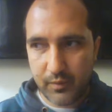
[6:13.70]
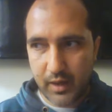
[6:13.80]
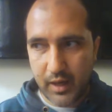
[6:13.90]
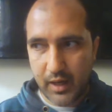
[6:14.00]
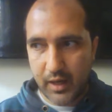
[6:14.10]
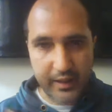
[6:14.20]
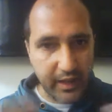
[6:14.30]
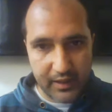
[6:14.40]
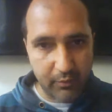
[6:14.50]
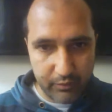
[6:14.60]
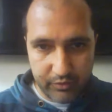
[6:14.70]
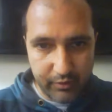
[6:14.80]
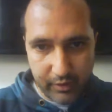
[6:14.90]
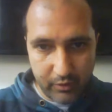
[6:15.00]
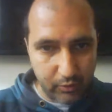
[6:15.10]
Again, that would
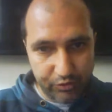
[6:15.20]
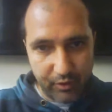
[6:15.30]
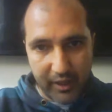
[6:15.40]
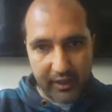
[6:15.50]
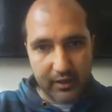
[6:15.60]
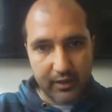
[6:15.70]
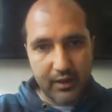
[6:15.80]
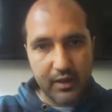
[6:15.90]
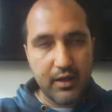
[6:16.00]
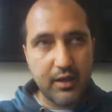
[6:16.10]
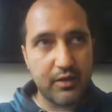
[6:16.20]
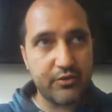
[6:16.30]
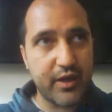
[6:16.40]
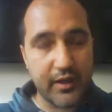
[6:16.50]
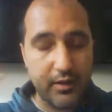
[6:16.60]
also make
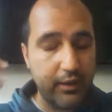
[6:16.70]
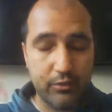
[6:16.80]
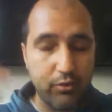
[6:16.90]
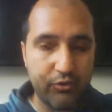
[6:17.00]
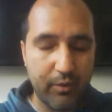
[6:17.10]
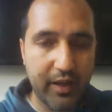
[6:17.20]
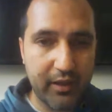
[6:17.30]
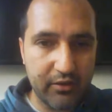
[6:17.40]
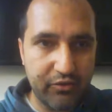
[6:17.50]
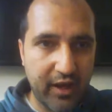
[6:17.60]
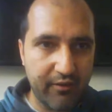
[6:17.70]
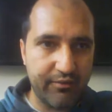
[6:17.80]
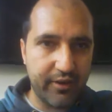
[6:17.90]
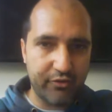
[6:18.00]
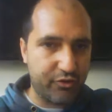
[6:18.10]
us, and it would also make us
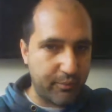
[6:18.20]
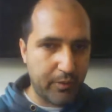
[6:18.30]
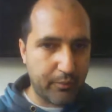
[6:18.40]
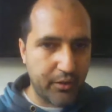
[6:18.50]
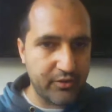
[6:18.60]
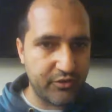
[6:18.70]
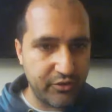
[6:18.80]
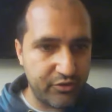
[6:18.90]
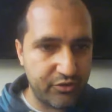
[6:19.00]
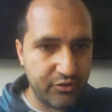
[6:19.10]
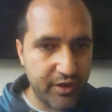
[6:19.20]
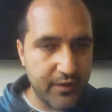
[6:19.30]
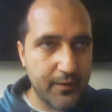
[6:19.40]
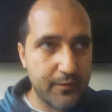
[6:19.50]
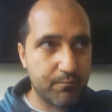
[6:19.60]
have cheaper prices
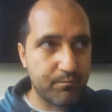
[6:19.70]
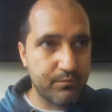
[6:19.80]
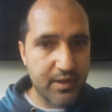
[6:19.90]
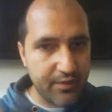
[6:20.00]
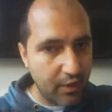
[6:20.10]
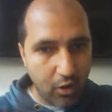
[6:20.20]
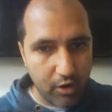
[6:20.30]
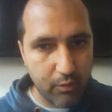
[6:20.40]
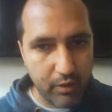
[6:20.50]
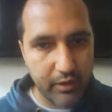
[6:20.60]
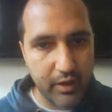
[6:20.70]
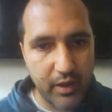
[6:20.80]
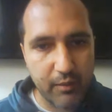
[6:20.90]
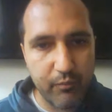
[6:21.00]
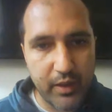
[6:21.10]
in the longer run.